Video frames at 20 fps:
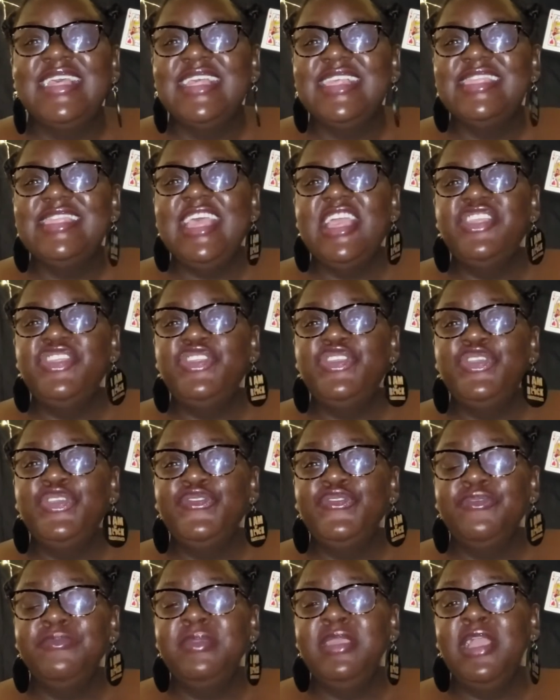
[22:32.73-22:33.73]
Thank you for
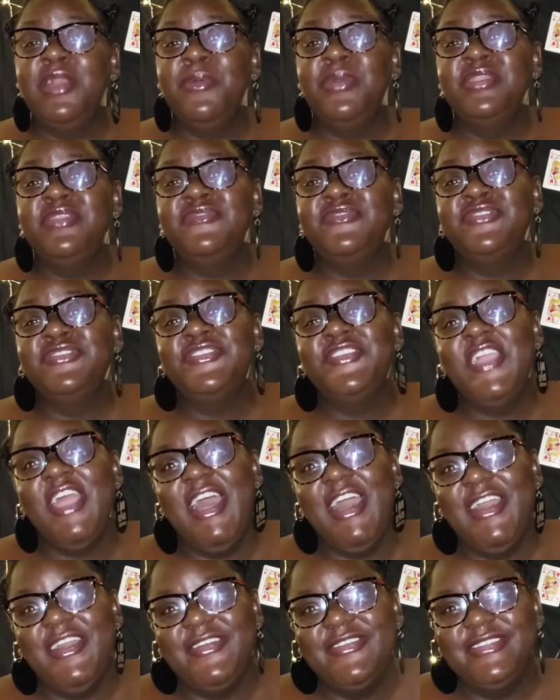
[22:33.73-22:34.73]
being a wonderful
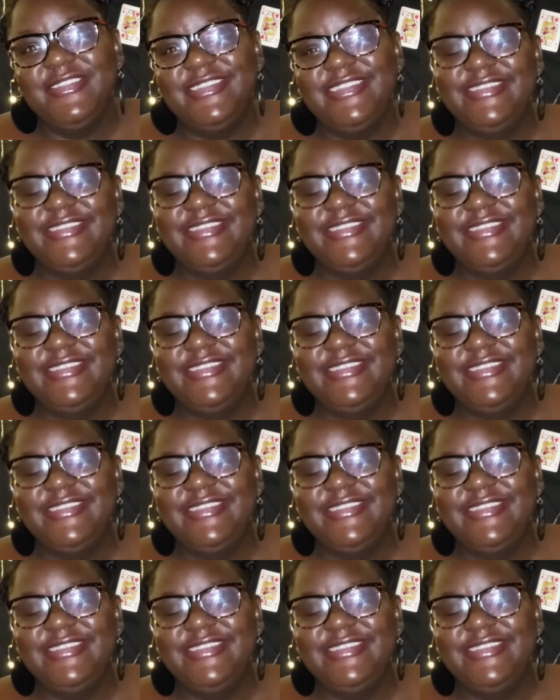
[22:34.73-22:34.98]
crowd.